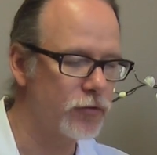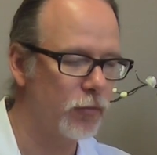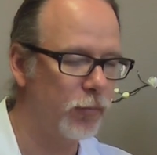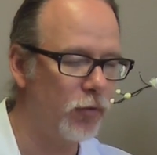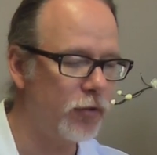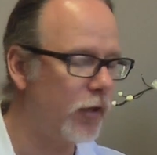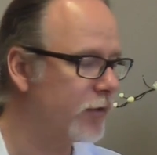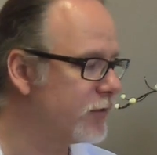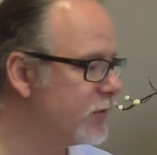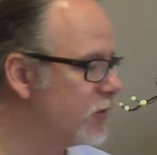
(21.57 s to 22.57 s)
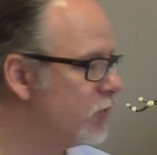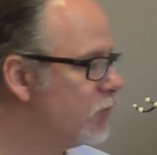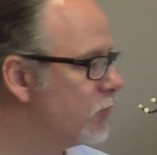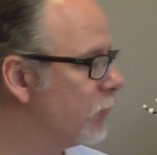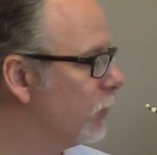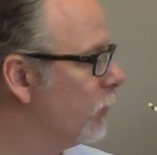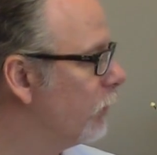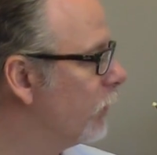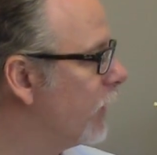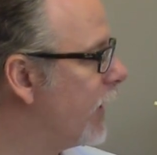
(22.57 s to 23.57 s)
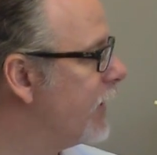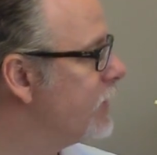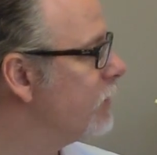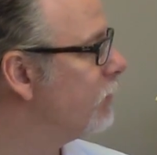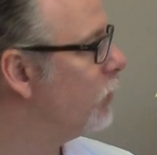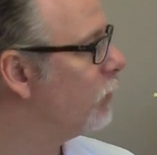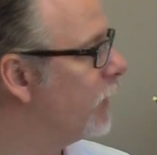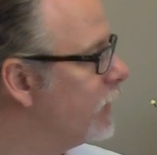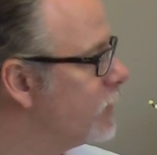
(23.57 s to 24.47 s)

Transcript: So Botox is used for lines of movement.